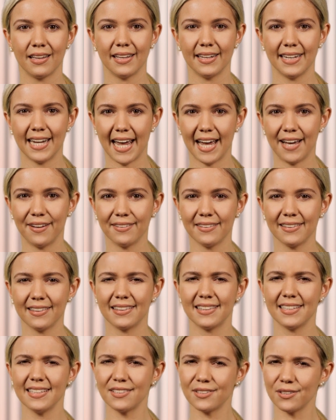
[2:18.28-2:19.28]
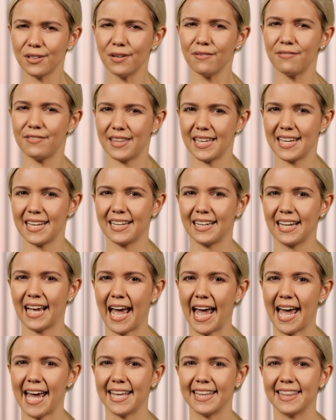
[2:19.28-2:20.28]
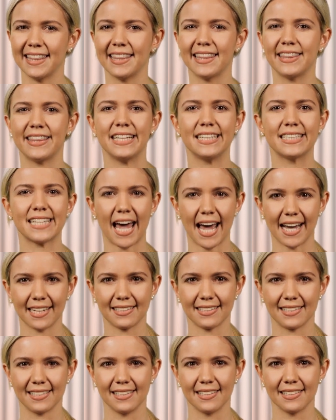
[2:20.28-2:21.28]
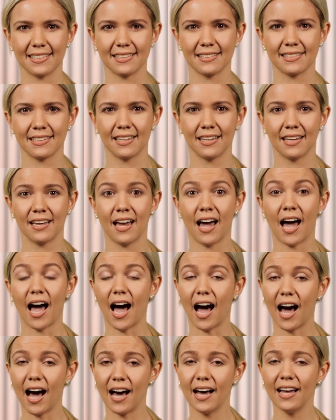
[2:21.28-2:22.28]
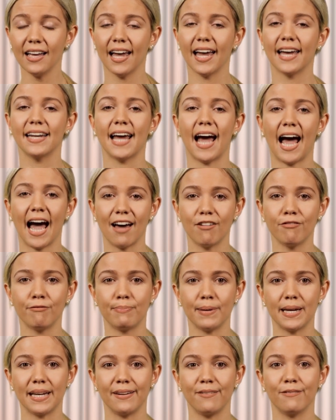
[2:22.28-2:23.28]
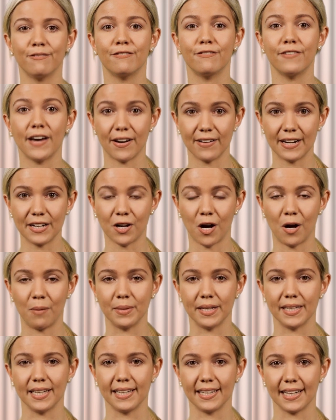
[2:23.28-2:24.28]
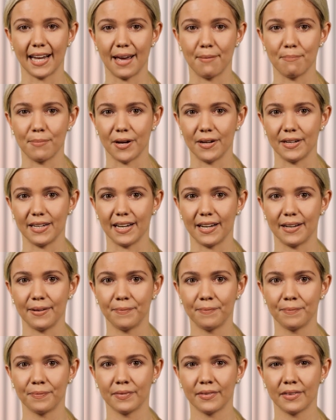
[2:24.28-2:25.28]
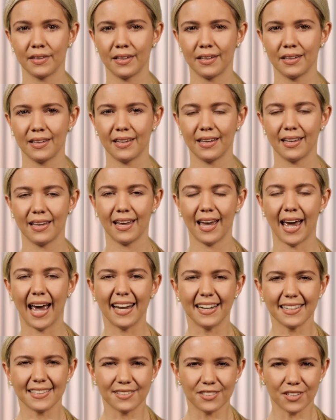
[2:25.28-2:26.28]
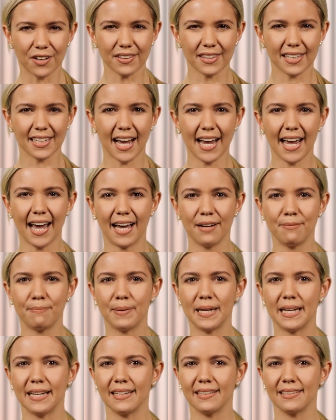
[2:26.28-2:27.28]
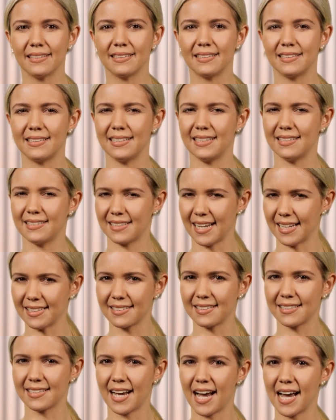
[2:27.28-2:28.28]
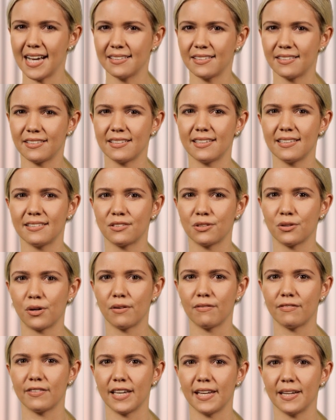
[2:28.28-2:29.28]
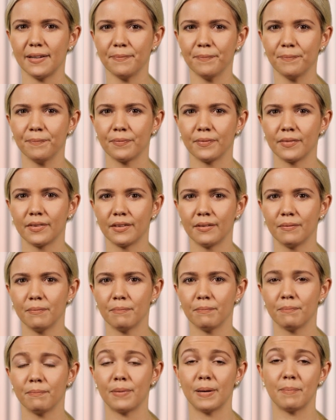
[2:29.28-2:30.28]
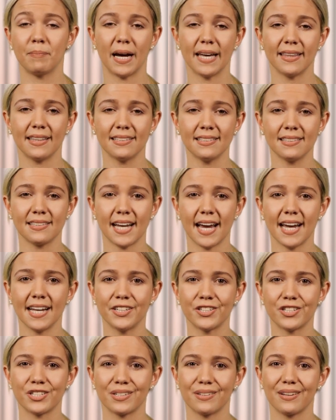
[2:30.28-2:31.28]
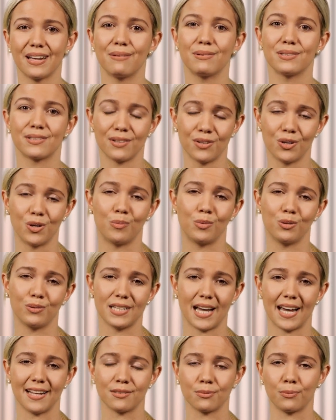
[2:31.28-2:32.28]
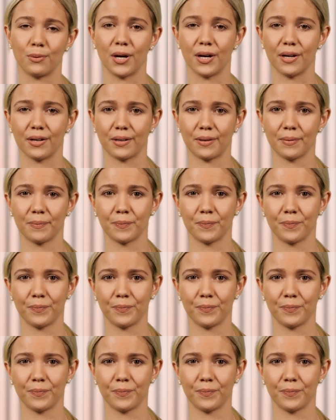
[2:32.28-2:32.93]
Now, this sort of thing and these accidents are and have been very common in Cambodia. And it's not that I had been desensitized to this sort of thing, but by this stage, it was a normal day's work.